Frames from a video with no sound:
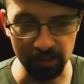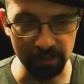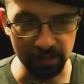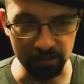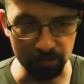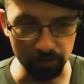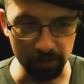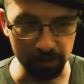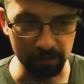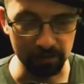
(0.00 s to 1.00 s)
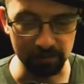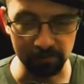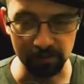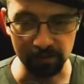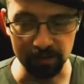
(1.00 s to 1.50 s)
going to enjoy it.
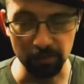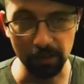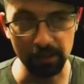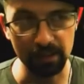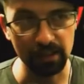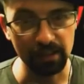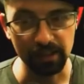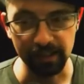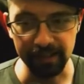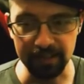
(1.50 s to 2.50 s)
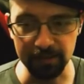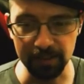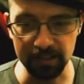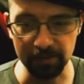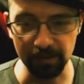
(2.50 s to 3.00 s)
It's probably
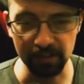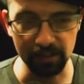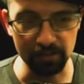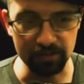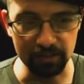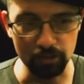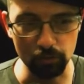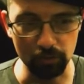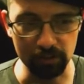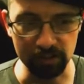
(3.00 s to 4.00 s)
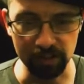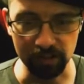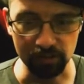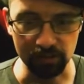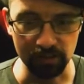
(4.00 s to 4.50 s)
like those two work
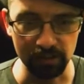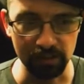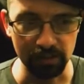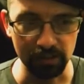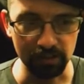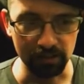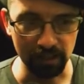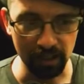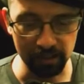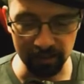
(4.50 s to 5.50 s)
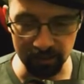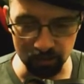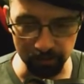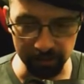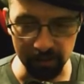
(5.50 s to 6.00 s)
together. You're not going to
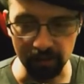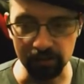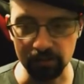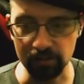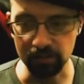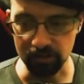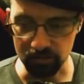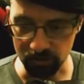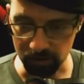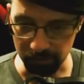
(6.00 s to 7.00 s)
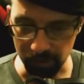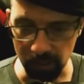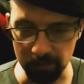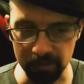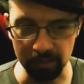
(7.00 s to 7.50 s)
enjoy the character, so you're
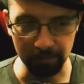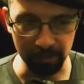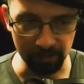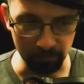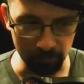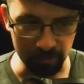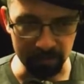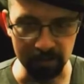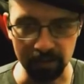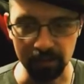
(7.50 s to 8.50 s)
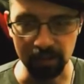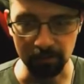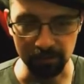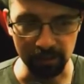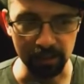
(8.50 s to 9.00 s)
probably going to play it once and not
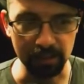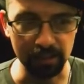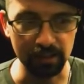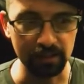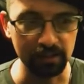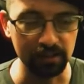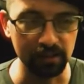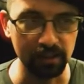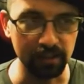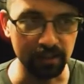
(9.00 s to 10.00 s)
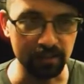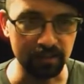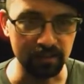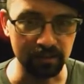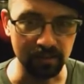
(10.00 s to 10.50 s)
play it again. And
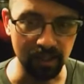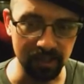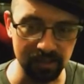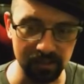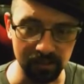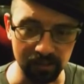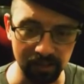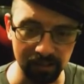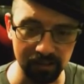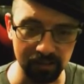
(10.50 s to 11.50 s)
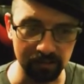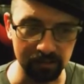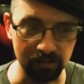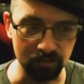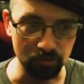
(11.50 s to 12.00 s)
you're not going to
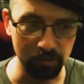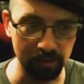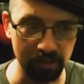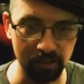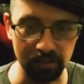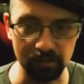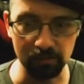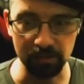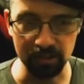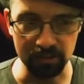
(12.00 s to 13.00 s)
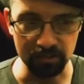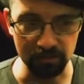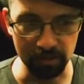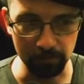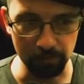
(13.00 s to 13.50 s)
enjoy the character because you
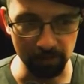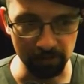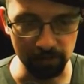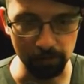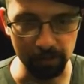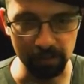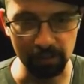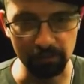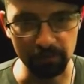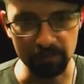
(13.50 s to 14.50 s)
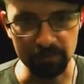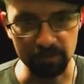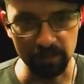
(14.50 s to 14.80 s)
didn't build it quick enough, because